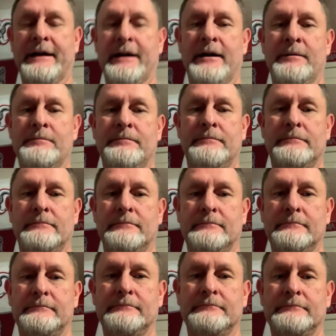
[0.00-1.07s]
Um,
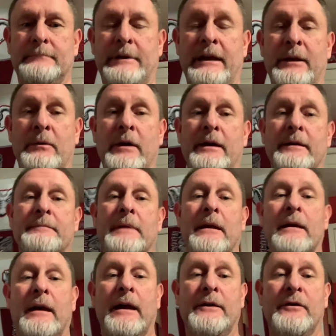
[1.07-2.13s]
anyway,
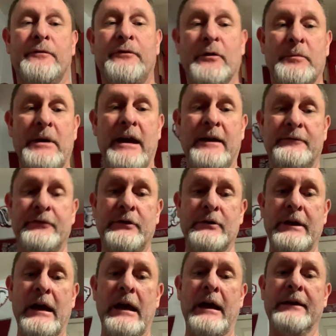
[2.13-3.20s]
I do feel bad for you
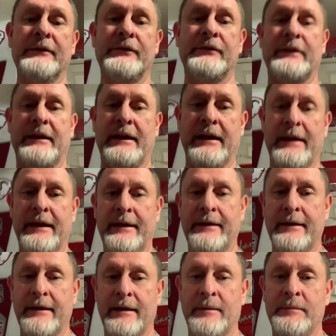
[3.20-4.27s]
guys,
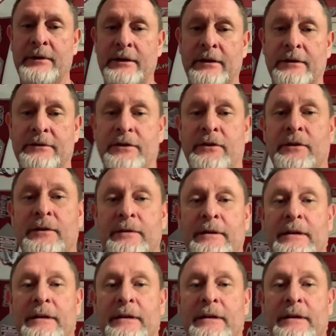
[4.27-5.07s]
and I'm here to